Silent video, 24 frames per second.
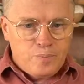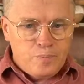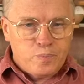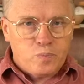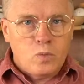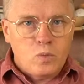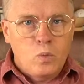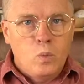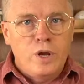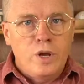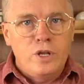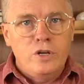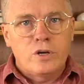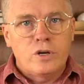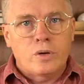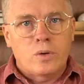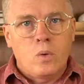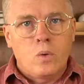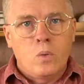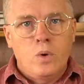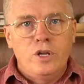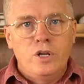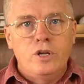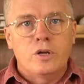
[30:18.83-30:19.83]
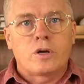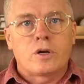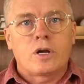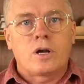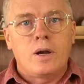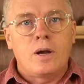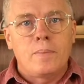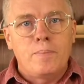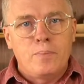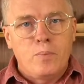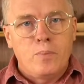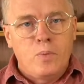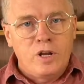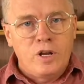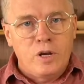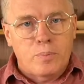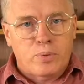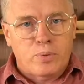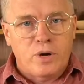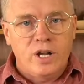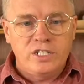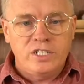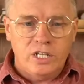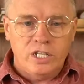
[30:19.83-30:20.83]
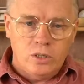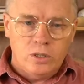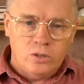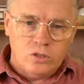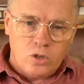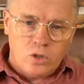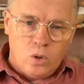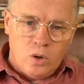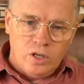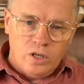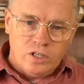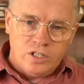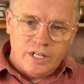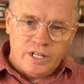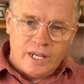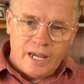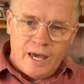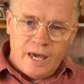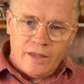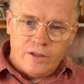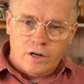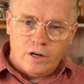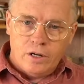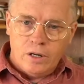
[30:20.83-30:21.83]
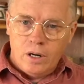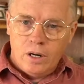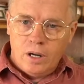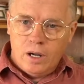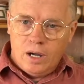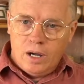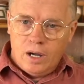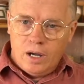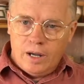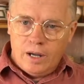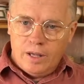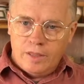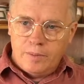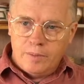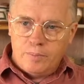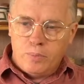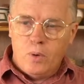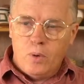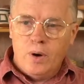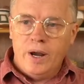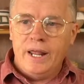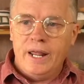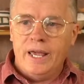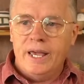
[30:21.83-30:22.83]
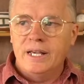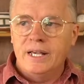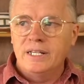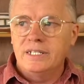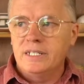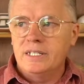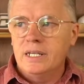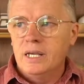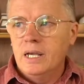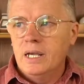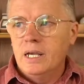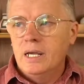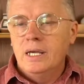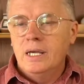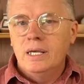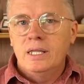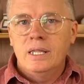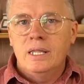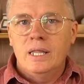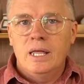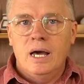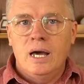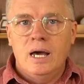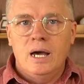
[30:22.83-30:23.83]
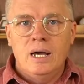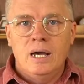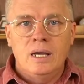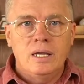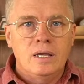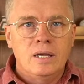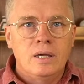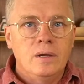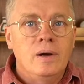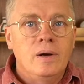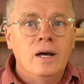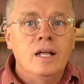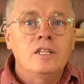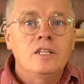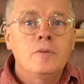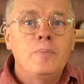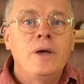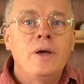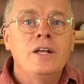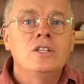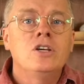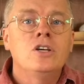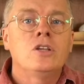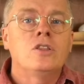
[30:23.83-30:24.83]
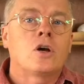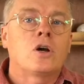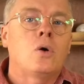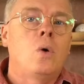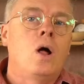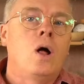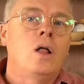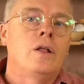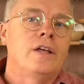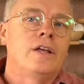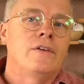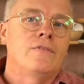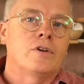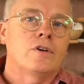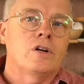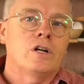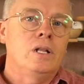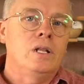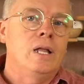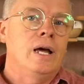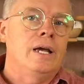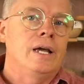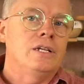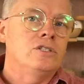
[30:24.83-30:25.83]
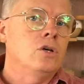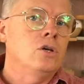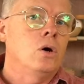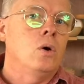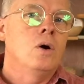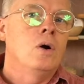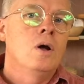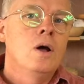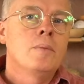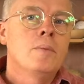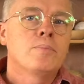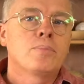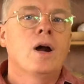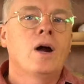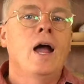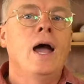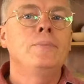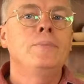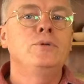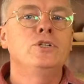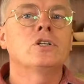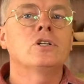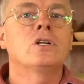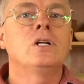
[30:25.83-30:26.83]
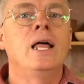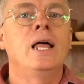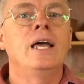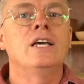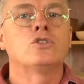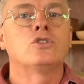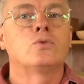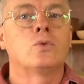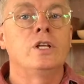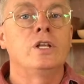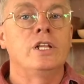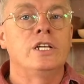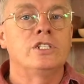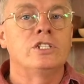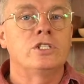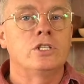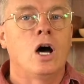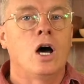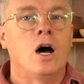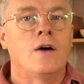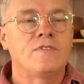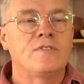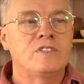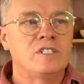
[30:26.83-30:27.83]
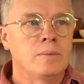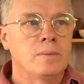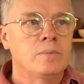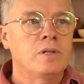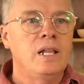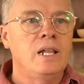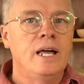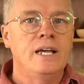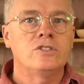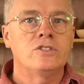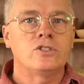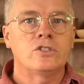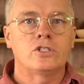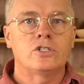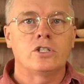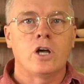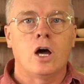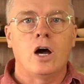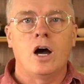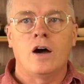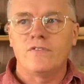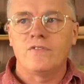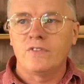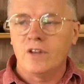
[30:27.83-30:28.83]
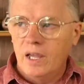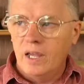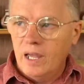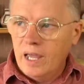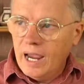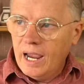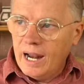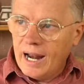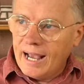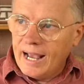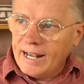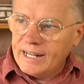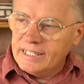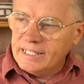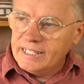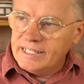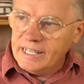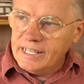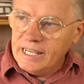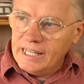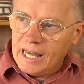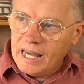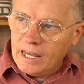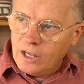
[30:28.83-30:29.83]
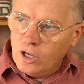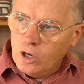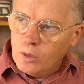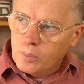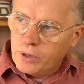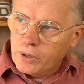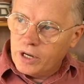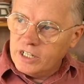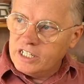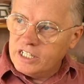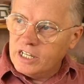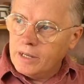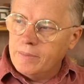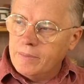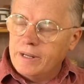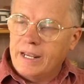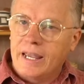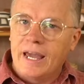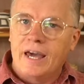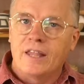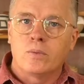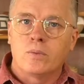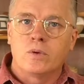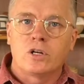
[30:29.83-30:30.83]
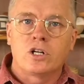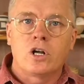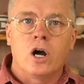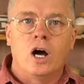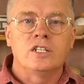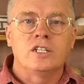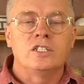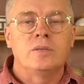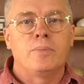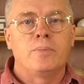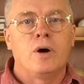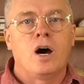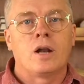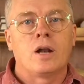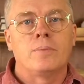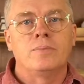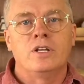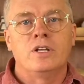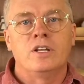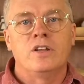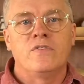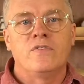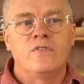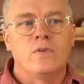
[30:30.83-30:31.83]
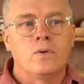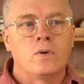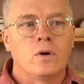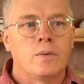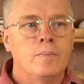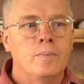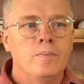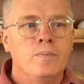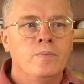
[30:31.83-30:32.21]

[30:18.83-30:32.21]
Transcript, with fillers: when you're when you're when you're pressing those coils together, uh, the point is, uh, well, it depends on the quality of your clay. So perhaps your clay is really soft. Some clays are soft, and I could see that you know pressing them together would cause the bottom to deform.